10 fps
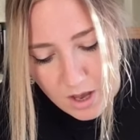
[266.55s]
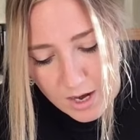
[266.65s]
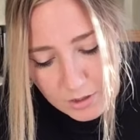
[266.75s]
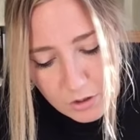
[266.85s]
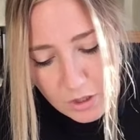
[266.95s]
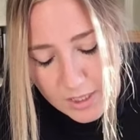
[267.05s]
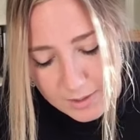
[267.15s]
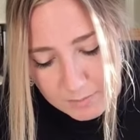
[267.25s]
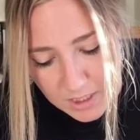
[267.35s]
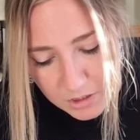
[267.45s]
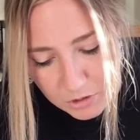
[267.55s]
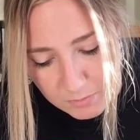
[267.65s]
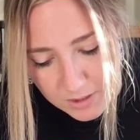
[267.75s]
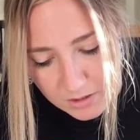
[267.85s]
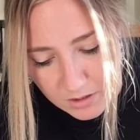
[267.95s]
I could not let him touch
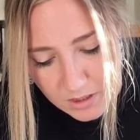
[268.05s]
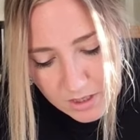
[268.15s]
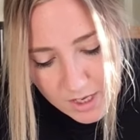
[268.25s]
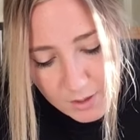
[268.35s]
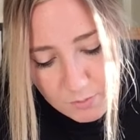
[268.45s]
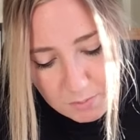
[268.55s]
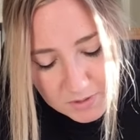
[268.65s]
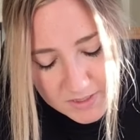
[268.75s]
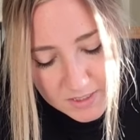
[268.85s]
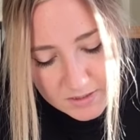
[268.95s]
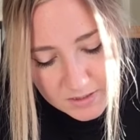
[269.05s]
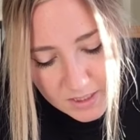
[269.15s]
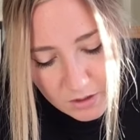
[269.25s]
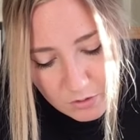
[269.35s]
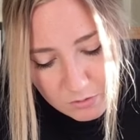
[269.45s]
me. He would possess and
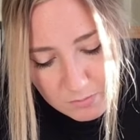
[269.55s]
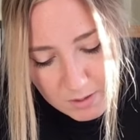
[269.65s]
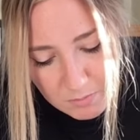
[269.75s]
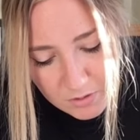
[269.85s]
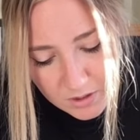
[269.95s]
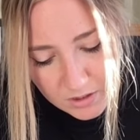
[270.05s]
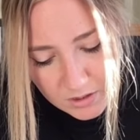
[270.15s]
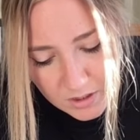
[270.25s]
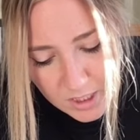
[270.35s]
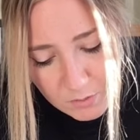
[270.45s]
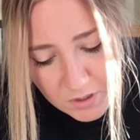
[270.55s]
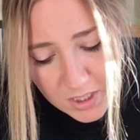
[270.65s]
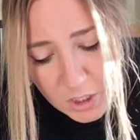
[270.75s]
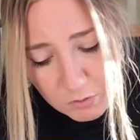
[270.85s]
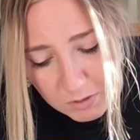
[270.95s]
take hold of my body. He would
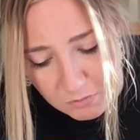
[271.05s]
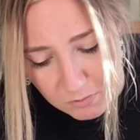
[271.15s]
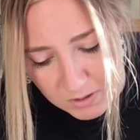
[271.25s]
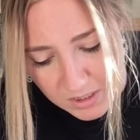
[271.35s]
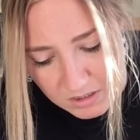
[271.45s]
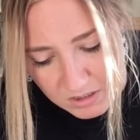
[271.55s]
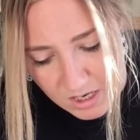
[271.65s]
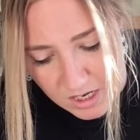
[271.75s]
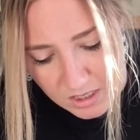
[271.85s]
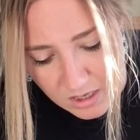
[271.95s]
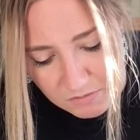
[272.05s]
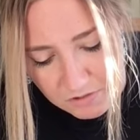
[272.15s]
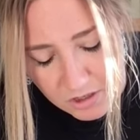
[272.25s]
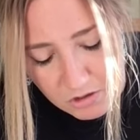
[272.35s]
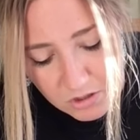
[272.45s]
kill me from the inside, and I
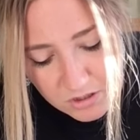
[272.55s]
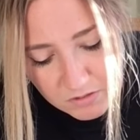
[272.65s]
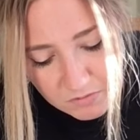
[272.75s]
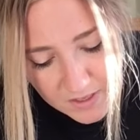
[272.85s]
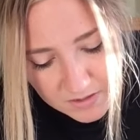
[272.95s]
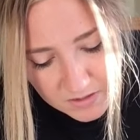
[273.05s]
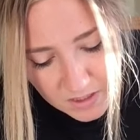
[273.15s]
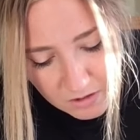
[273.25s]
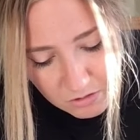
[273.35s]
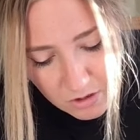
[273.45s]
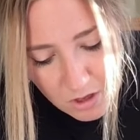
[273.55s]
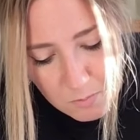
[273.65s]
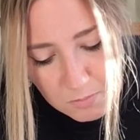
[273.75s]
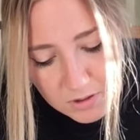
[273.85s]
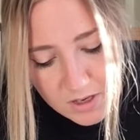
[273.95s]
feared not to face death,
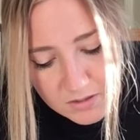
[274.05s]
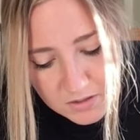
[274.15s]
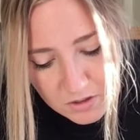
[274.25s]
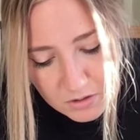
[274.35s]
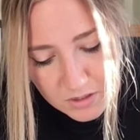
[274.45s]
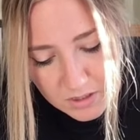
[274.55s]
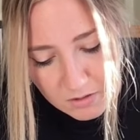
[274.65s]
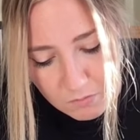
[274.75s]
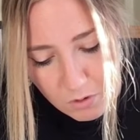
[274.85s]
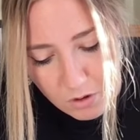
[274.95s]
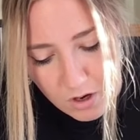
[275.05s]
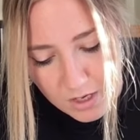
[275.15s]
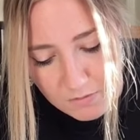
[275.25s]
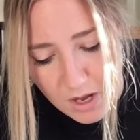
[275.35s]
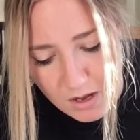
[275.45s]
but the uncertainty of what
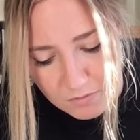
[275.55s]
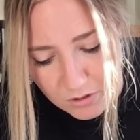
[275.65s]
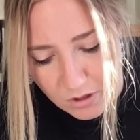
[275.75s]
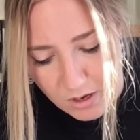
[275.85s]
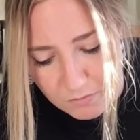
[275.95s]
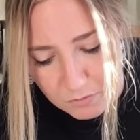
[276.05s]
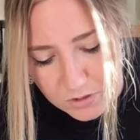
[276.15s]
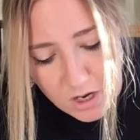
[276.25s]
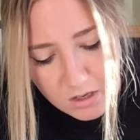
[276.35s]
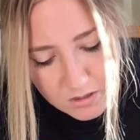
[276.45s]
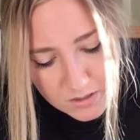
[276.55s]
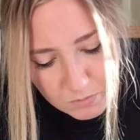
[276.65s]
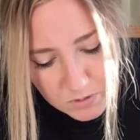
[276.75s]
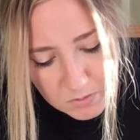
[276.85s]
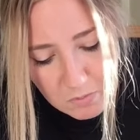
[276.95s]
kind of afterlife or darkness it
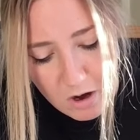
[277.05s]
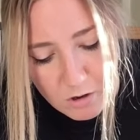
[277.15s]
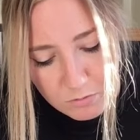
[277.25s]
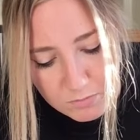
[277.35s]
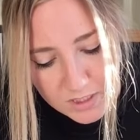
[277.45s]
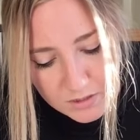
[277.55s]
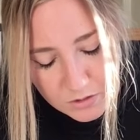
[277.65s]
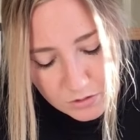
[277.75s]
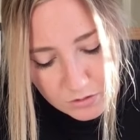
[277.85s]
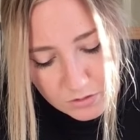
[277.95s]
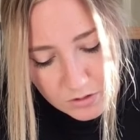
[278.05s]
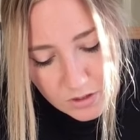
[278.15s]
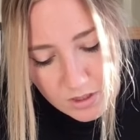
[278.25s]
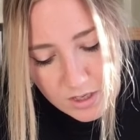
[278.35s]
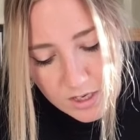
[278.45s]
would spiral me into.
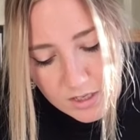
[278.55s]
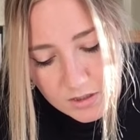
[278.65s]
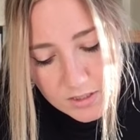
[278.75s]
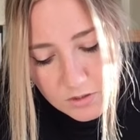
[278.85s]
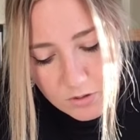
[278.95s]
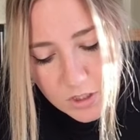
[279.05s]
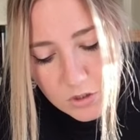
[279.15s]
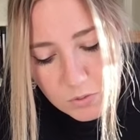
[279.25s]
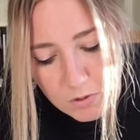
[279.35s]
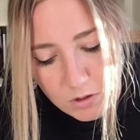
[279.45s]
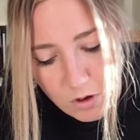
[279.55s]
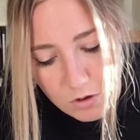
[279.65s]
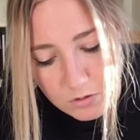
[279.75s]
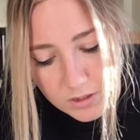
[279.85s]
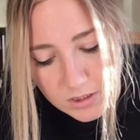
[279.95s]
These creatures were
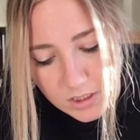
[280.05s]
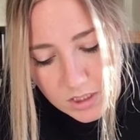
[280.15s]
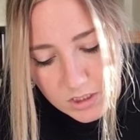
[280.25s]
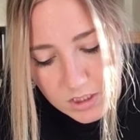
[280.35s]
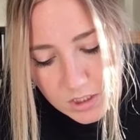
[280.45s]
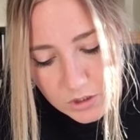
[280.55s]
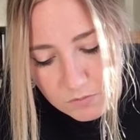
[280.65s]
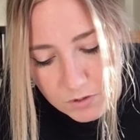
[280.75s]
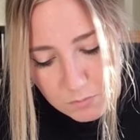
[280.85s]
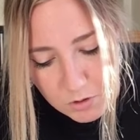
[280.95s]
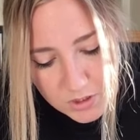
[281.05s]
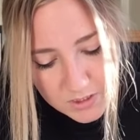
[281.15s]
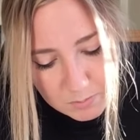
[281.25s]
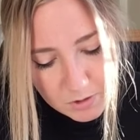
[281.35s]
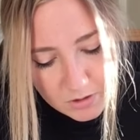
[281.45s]
unholy, and the touch of demonic
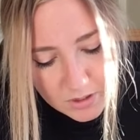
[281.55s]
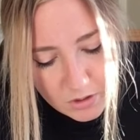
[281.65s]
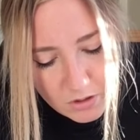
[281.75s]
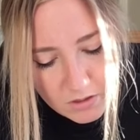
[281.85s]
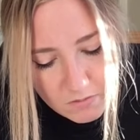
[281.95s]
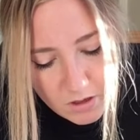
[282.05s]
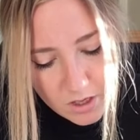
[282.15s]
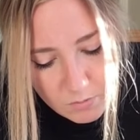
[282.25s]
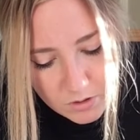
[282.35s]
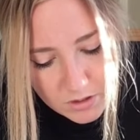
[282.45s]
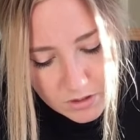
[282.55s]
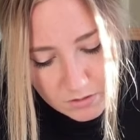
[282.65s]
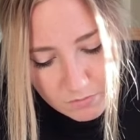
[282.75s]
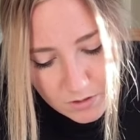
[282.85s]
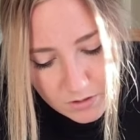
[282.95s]
spirit that not even I wanted to
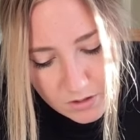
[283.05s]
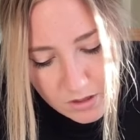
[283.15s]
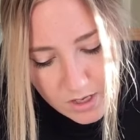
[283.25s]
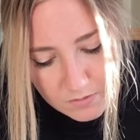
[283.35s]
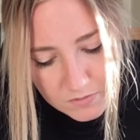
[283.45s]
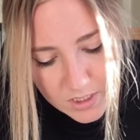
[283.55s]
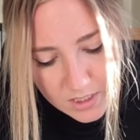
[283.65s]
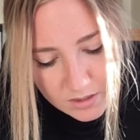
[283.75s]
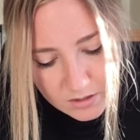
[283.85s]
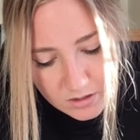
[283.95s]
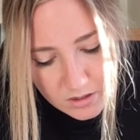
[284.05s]
confront in the light of day.